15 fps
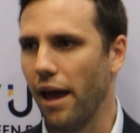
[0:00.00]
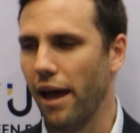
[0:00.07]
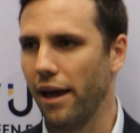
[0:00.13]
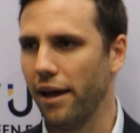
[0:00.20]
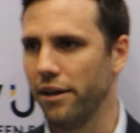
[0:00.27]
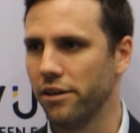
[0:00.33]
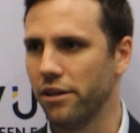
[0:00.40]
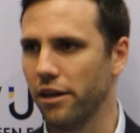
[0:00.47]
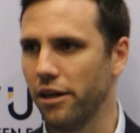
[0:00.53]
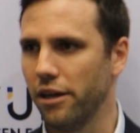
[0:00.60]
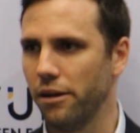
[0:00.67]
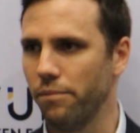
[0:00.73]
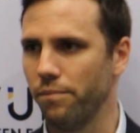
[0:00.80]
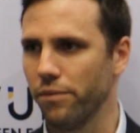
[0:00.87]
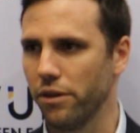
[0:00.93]
And
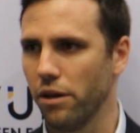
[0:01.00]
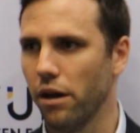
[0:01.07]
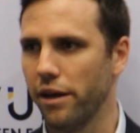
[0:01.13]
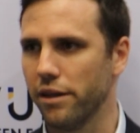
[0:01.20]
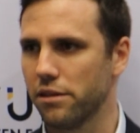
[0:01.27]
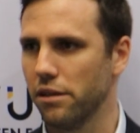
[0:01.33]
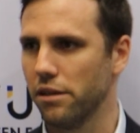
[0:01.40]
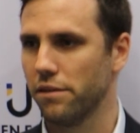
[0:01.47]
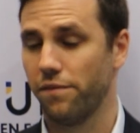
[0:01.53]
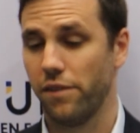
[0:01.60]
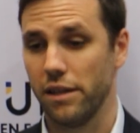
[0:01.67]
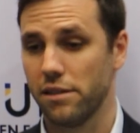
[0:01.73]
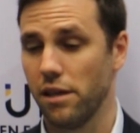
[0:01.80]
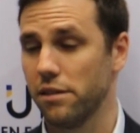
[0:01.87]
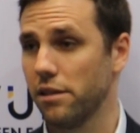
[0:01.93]
yeah, it's a
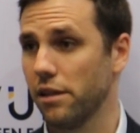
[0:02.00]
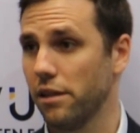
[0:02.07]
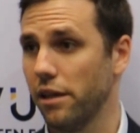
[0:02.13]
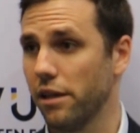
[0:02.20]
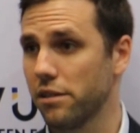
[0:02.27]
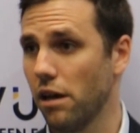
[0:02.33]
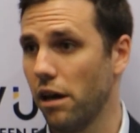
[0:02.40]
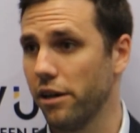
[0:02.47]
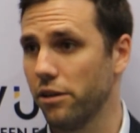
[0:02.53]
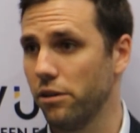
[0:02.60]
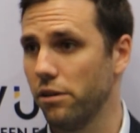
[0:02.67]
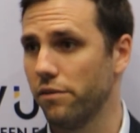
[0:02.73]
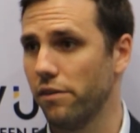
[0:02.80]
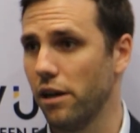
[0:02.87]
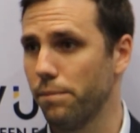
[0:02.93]
fantastically exciting
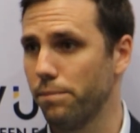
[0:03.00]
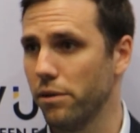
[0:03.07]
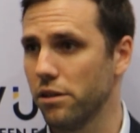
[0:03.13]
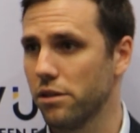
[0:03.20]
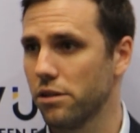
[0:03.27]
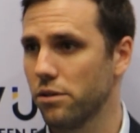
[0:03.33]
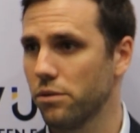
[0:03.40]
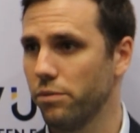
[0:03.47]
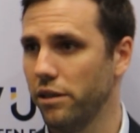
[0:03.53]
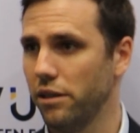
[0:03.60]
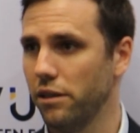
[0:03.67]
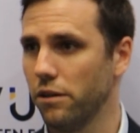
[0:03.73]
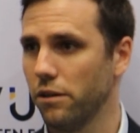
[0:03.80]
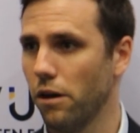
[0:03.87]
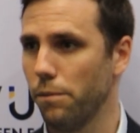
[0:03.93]
new development.
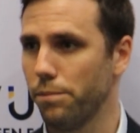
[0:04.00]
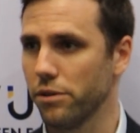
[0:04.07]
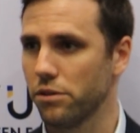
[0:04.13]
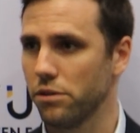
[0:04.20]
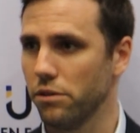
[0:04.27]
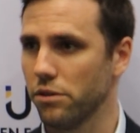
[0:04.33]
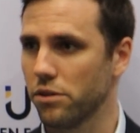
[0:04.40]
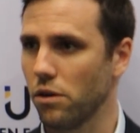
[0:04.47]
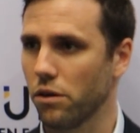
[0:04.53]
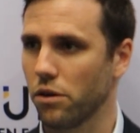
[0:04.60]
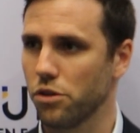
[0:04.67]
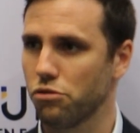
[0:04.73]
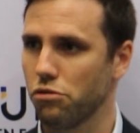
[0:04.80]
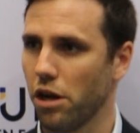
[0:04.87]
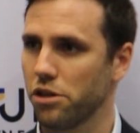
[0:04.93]
We're hoping to start
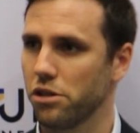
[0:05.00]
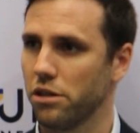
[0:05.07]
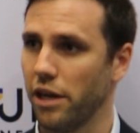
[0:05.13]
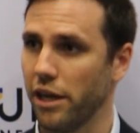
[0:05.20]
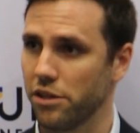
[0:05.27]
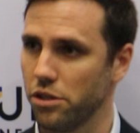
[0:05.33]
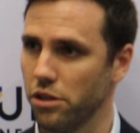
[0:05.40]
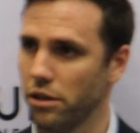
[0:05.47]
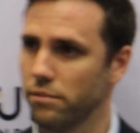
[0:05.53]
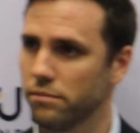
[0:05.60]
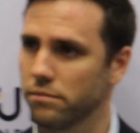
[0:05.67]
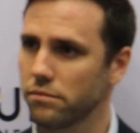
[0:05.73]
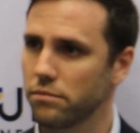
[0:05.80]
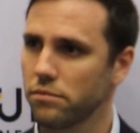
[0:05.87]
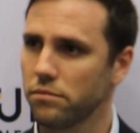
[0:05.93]
construction next year,
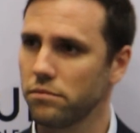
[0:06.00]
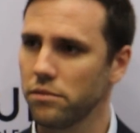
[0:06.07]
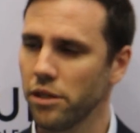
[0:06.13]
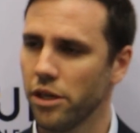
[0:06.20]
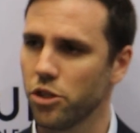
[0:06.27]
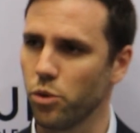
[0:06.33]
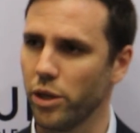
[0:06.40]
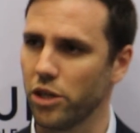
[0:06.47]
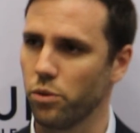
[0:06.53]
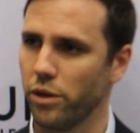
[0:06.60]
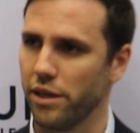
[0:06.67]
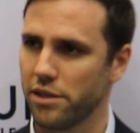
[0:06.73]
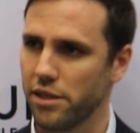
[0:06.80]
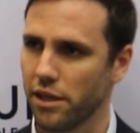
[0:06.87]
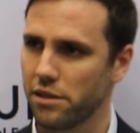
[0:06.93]

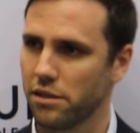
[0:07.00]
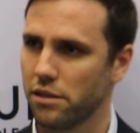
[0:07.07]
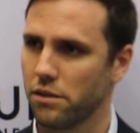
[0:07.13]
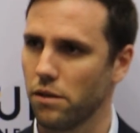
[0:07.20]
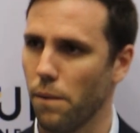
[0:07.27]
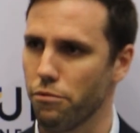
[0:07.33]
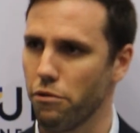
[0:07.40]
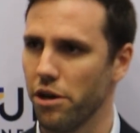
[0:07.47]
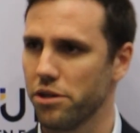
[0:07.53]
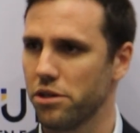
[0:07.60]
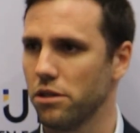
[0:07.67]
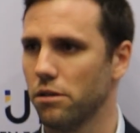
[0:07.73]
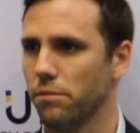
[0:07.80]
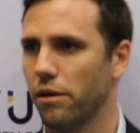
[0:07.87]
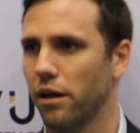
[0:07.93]
2026,
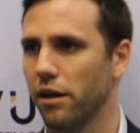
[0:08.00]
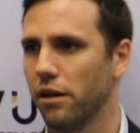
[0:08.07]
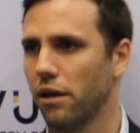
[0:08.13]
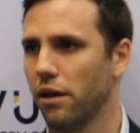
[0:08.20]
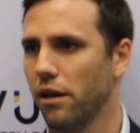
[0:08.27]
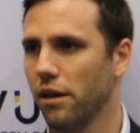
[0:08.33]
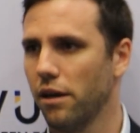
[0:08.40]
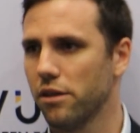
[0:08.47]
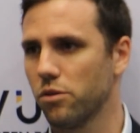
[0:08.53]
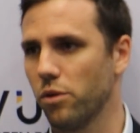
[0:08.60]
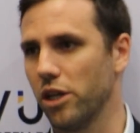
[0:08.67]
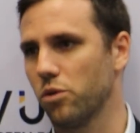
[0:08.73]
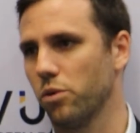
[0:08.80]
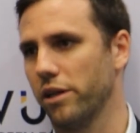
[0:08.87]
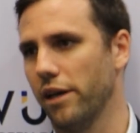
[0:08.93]
operational by
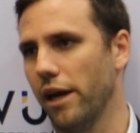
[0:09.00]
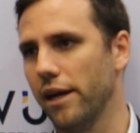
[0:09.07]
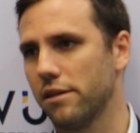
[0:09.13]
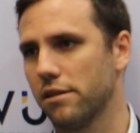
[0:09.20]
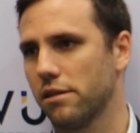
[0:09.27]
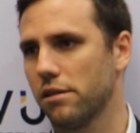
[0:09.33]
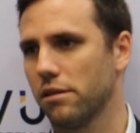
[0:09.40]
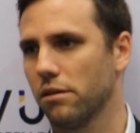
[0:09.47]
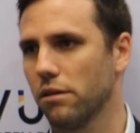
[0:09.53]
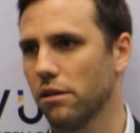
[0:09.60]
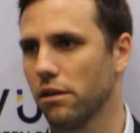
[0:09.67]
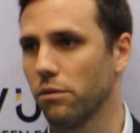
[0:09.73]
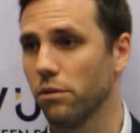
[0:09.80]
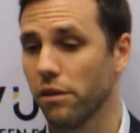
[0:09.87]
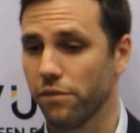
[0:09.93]
2028,
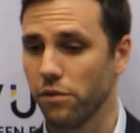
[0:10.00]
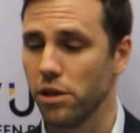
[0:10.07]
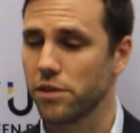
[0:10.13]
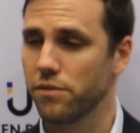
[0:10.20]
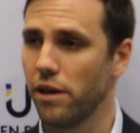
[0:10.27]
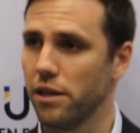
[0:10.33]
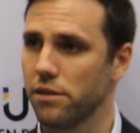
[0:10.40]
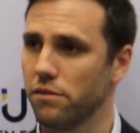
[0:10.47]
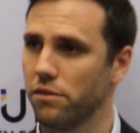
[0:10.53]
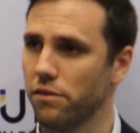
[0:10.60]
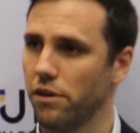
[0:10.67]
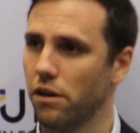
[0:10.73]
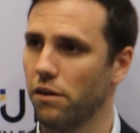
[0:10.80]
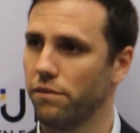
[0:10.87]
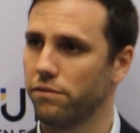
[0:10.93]
with the first phase
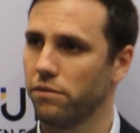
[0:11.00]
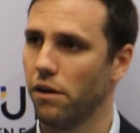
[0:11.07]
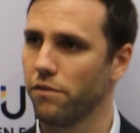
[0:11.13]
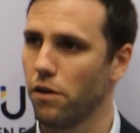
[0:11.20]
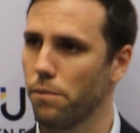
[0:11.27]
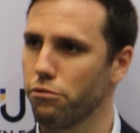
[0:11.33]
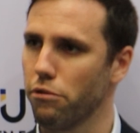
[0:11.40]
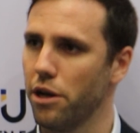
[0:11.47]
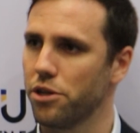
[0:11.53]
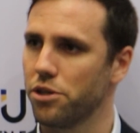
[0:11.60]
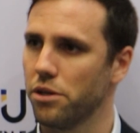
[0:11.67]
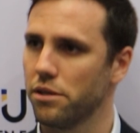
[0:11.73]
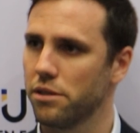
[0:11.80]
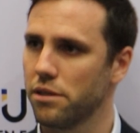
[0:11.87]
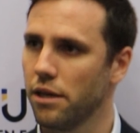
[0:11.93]
of
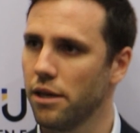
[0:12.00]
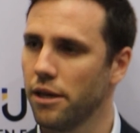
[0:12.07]
operations.